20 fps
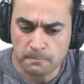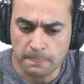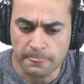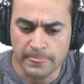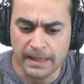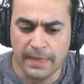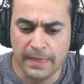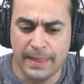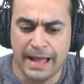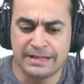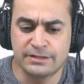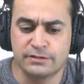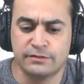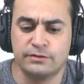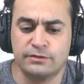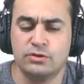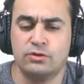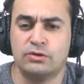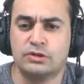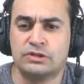And that's,
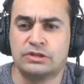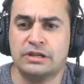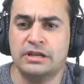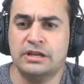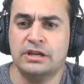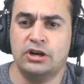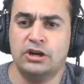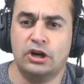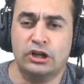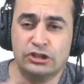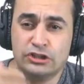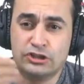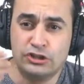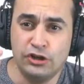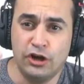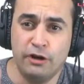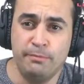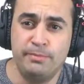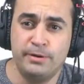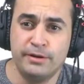of course, on
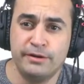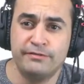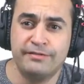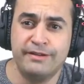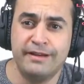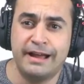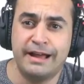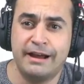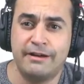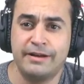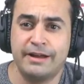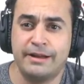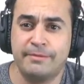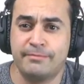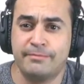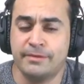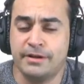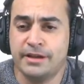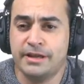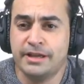top of our
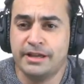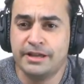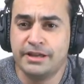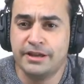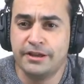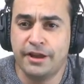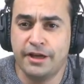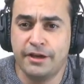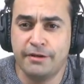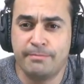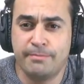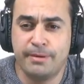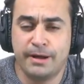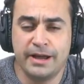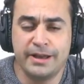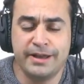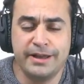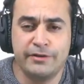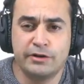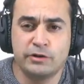
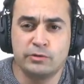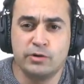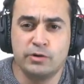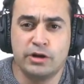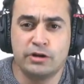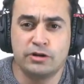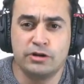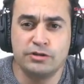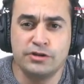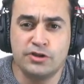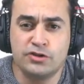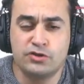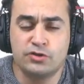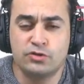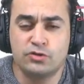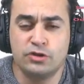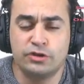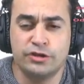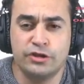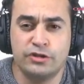pioneering work on
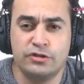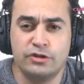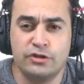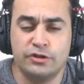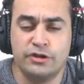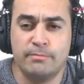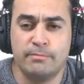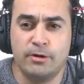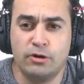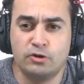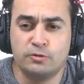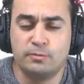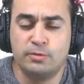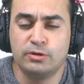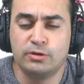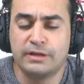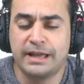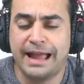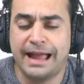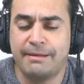the
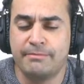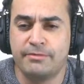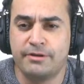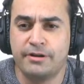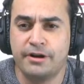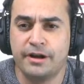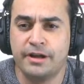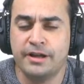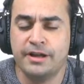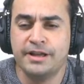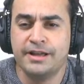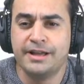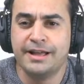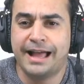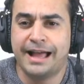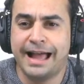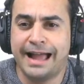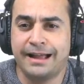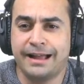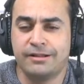multiple camera
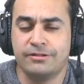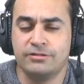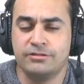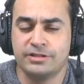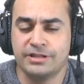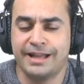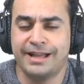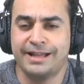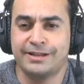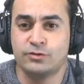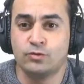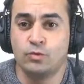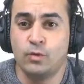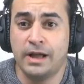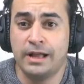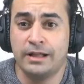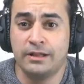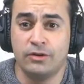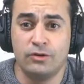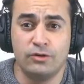angles as
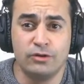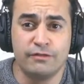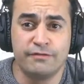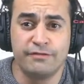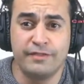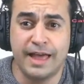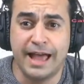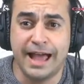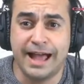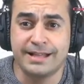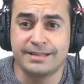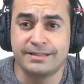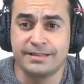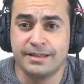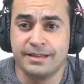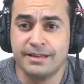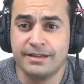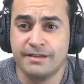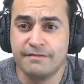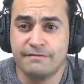well. All of that
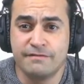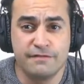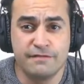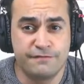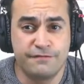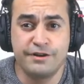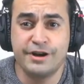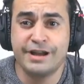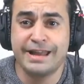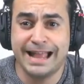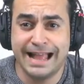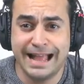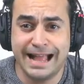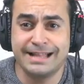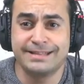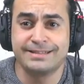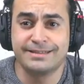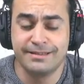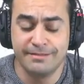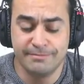for free
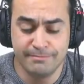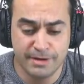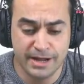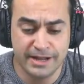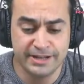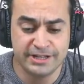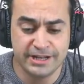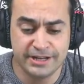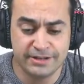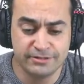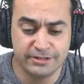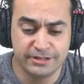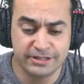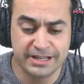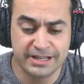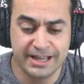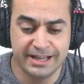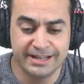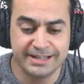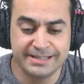at my channel, Dr
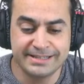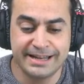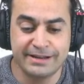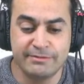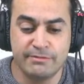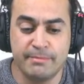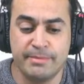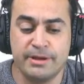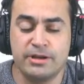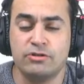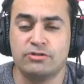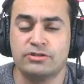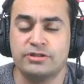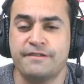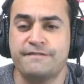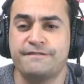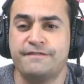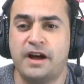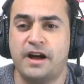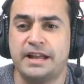Khaled Sadek. Remember, you can
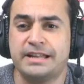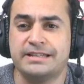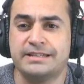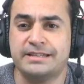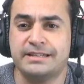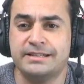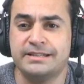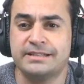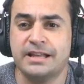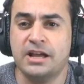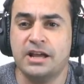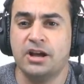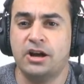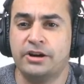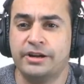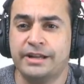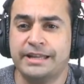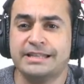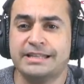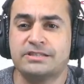also find us
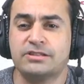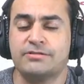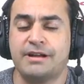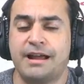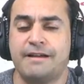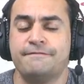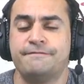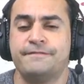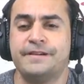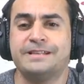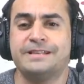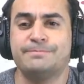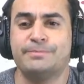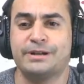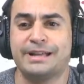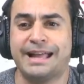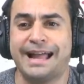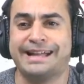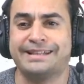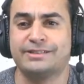on Instagram,
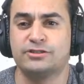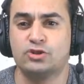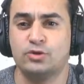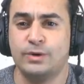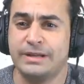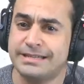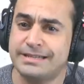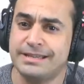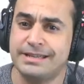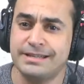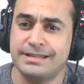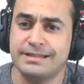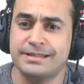Facebook, and Twitter.